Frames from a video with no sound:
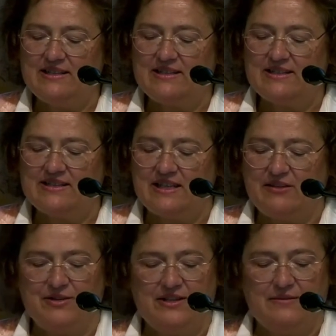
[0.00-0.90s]
can be
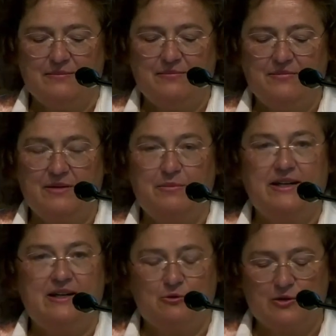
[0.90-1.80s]
translated into a
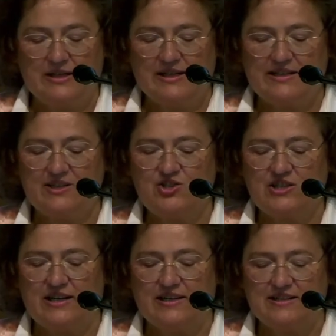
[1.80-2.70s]
pedagogical
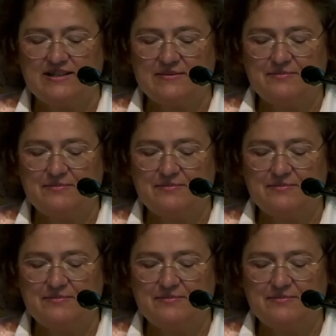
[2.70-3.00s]
system.